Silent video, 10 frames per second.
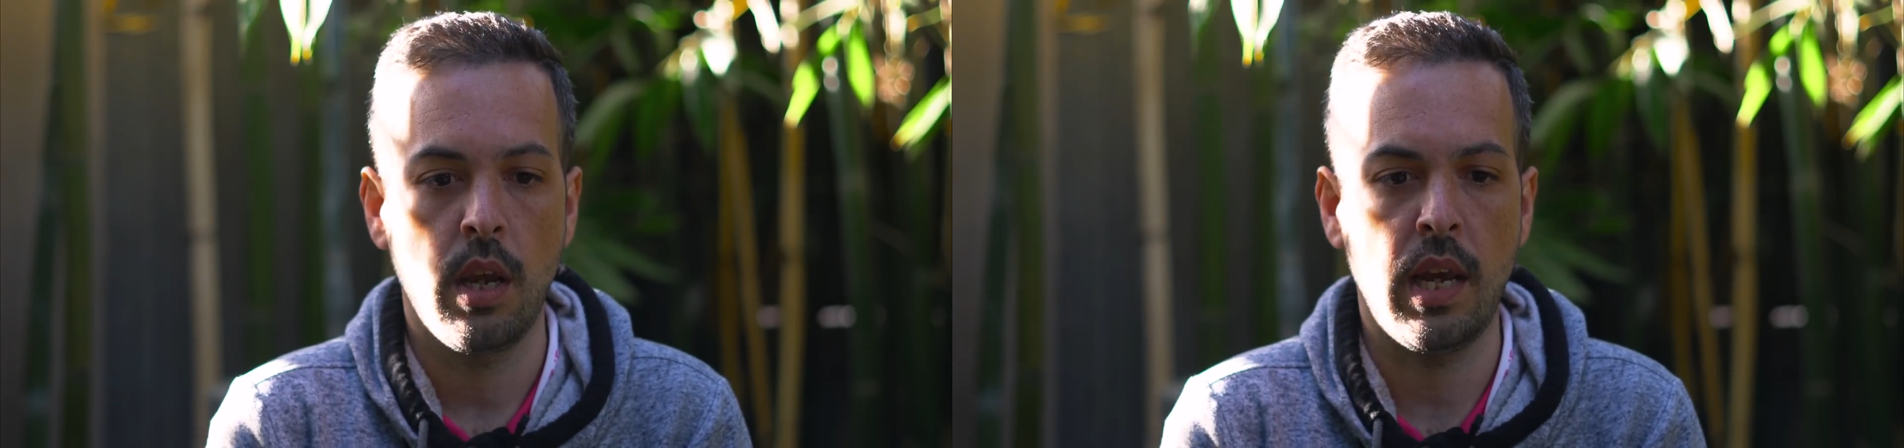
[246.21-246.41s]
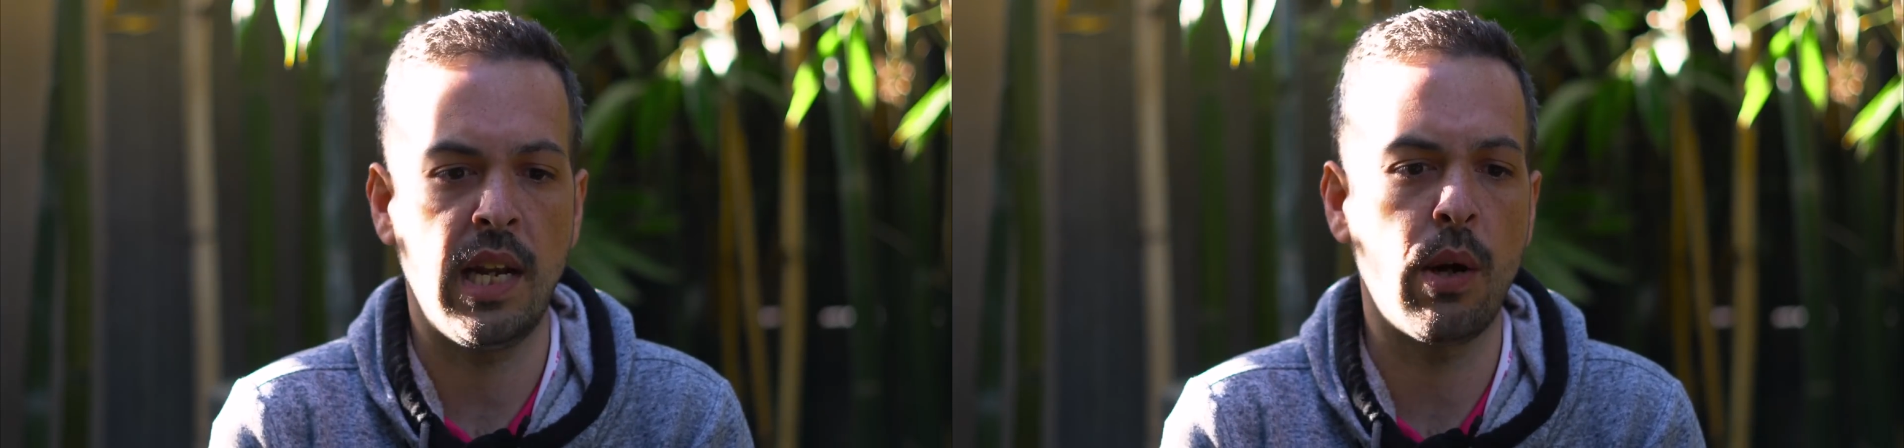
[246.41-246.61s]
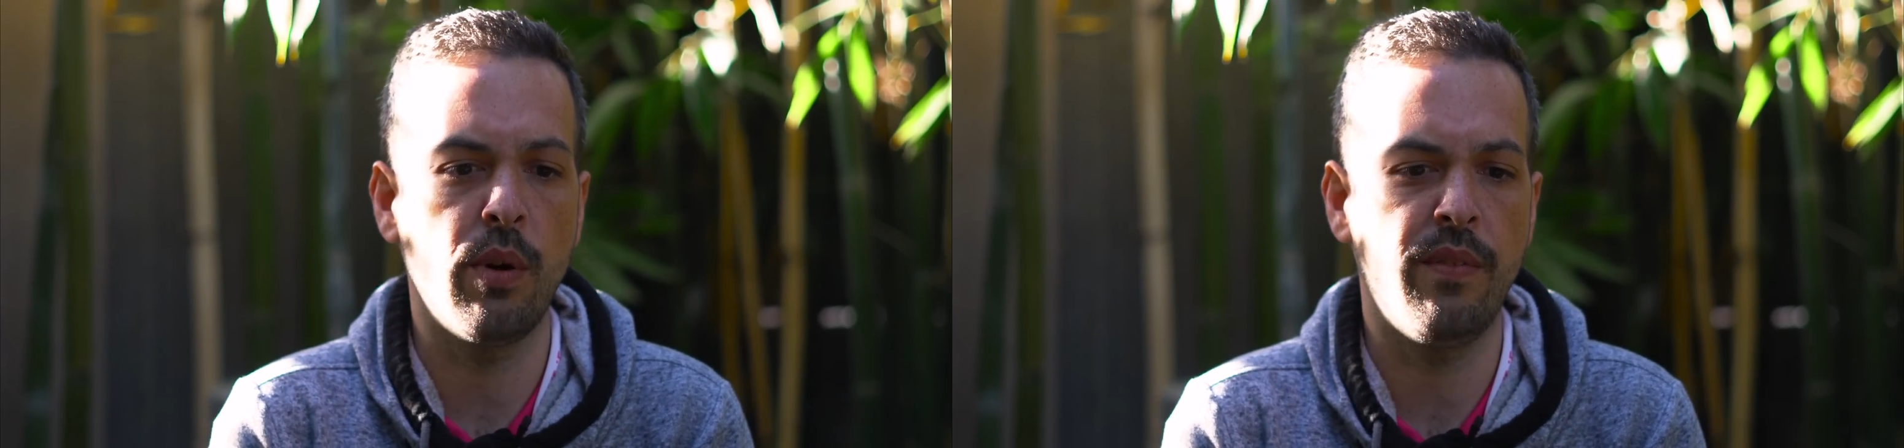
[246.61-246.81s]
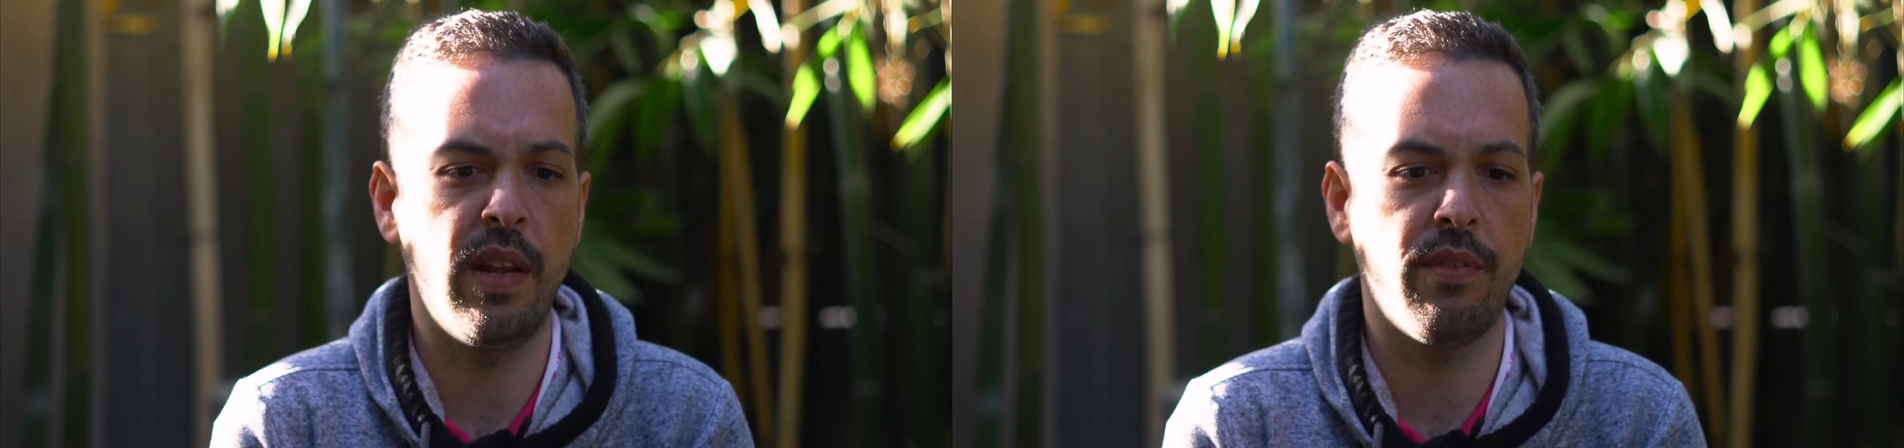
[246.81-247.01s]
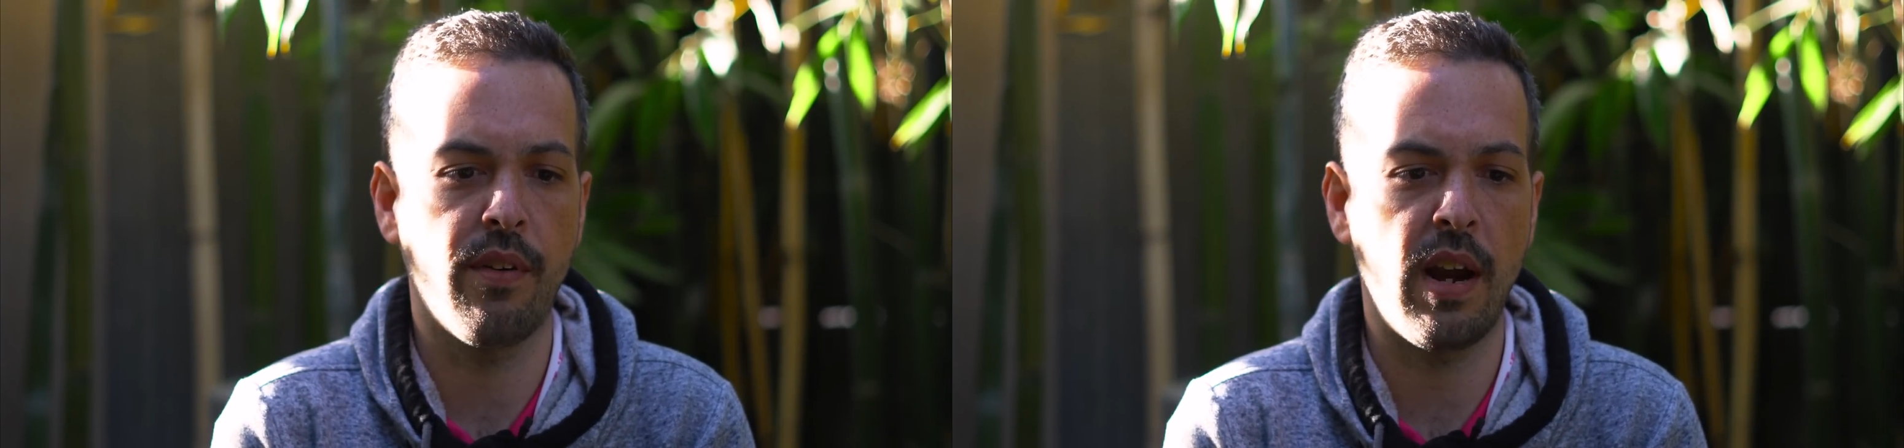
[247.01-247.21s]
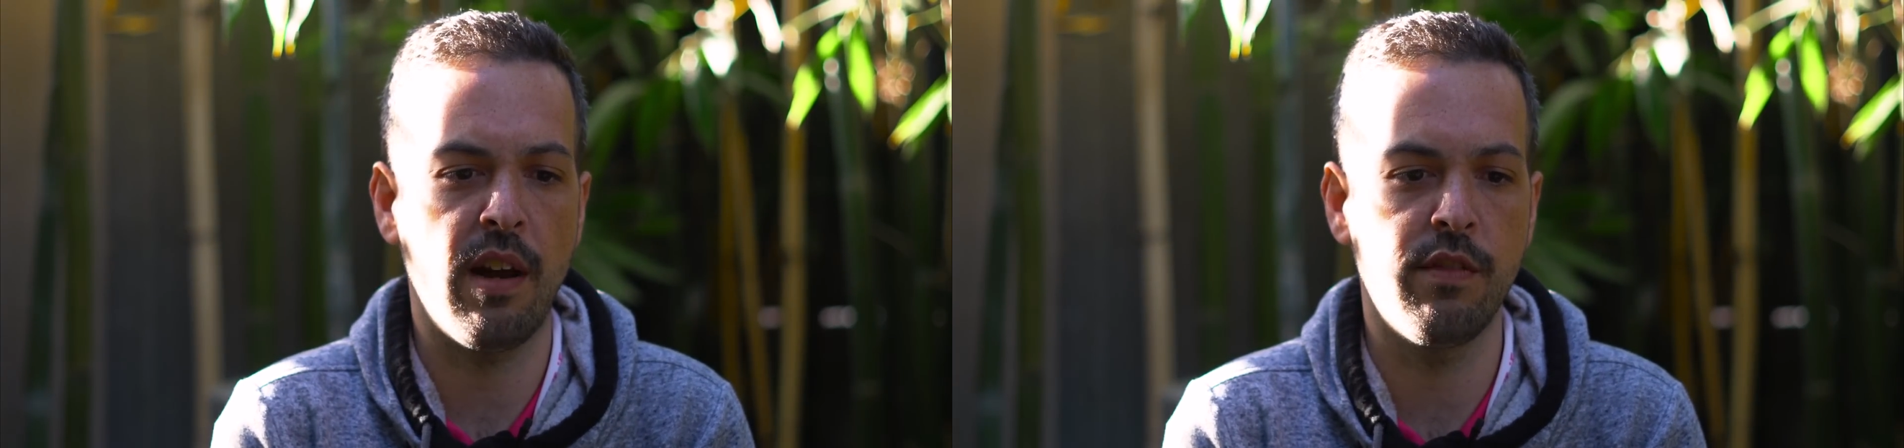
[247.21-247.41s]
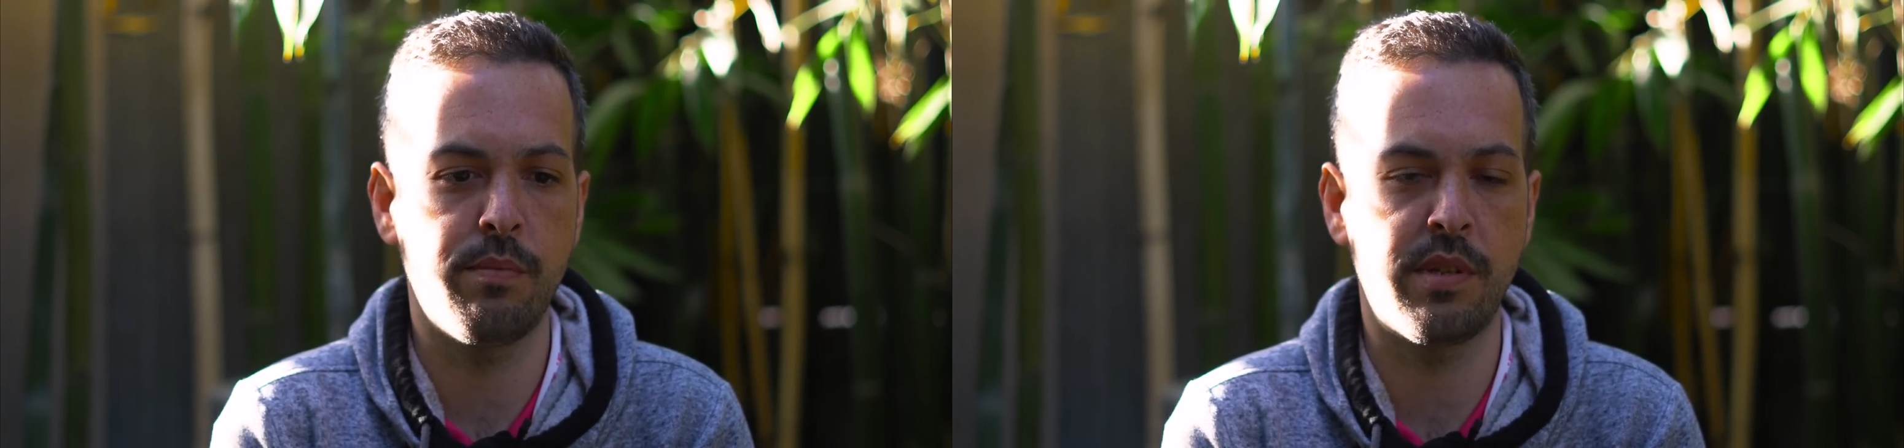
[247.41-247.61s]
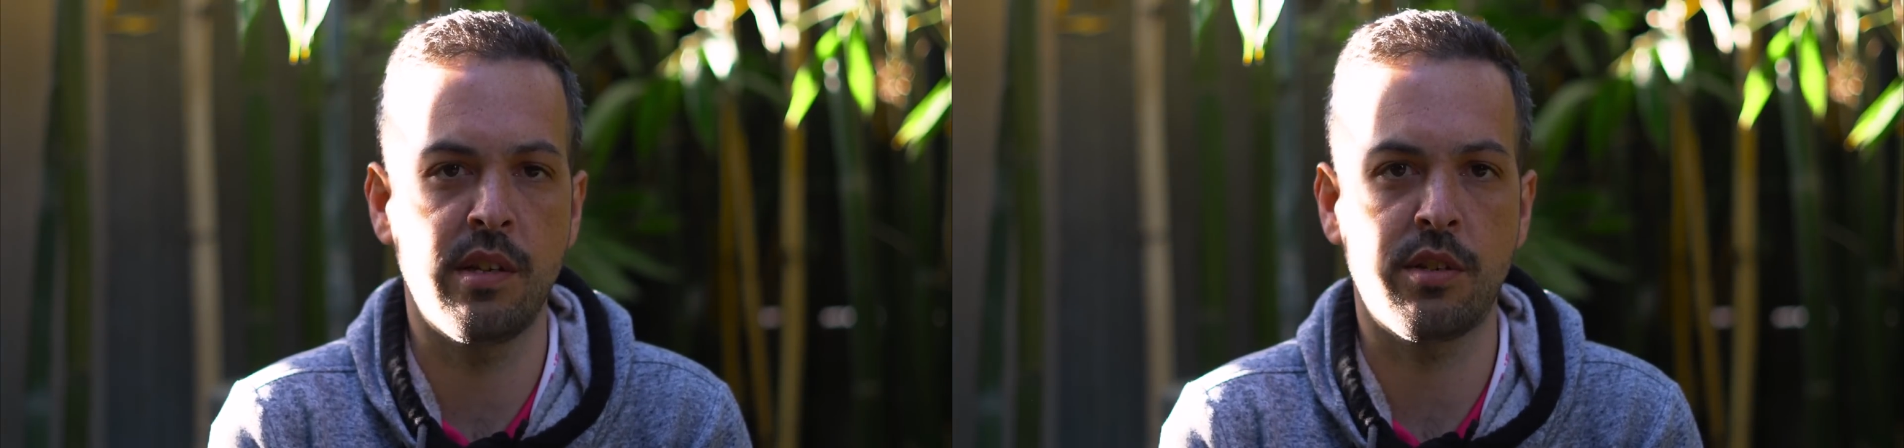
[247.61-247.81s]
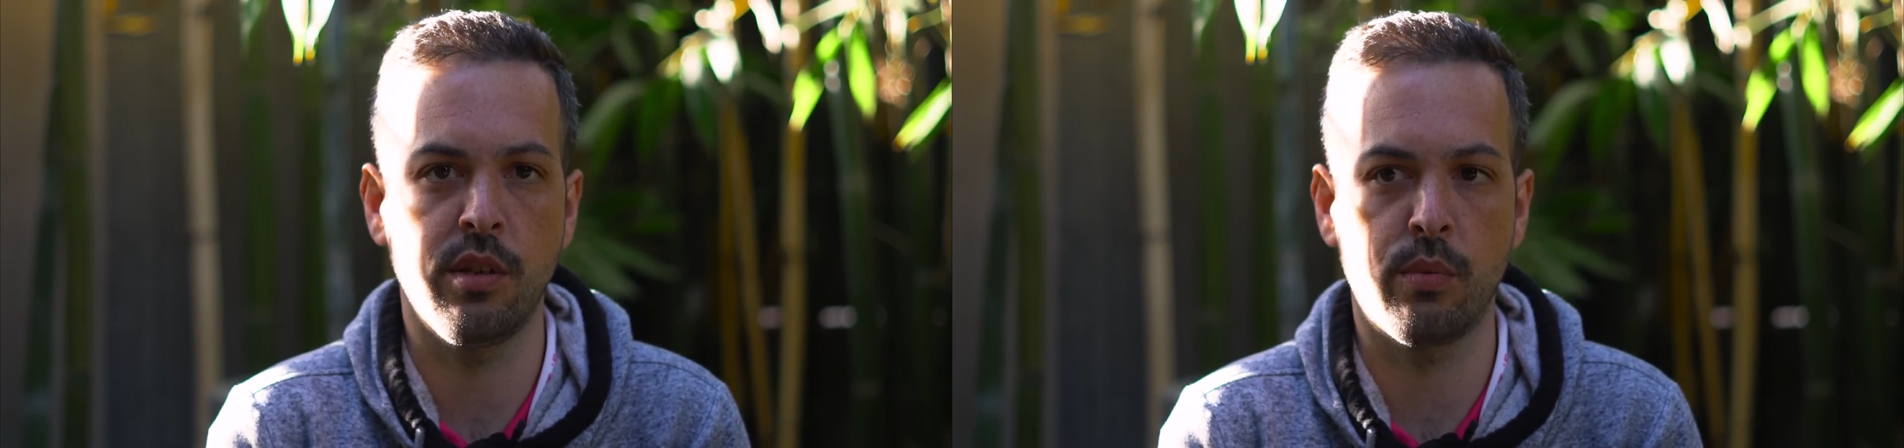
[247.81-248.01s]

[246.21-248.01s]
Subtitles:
And I would have never have potentially